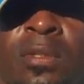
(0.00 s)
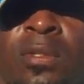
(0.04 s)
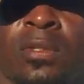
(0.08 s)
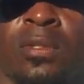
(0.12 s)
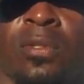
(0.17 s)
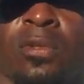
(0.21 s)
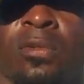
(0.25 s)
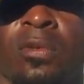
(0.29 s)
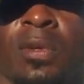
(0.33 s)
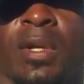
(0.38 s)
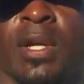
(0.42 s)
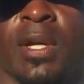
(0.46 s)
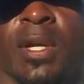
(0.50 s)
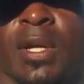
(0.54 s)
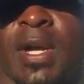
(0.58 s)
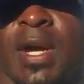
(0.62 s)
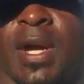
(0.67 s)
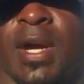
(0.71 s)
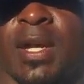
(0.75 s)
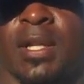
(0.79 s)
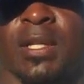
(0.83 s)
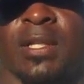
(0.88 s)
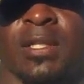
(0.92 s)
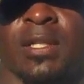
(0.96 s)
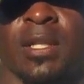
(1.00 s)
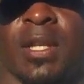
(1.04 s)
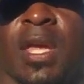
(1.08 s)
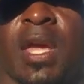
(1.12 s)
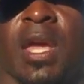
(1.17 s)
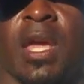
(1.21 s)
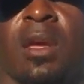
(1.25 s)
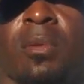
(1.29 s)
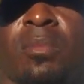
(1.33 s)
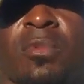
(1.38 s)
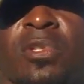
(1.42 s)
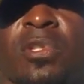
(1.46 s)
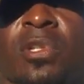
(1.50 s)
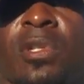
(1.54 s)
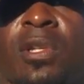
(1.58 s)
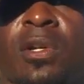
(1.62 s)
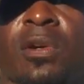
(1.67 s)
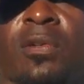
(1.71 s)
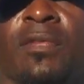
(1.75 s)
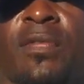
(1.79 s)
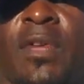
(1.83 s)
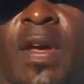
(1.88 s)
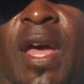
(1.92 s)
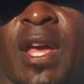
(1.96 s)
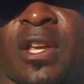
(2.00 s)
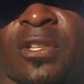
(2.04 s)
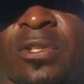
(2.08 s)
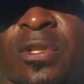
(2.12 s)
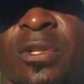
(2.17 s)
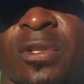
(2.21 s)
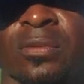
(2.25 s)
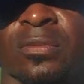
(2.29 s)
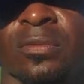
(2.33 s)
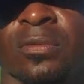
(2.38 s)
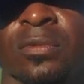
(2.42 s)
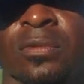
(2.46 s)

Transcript: to college. The game is a little faster.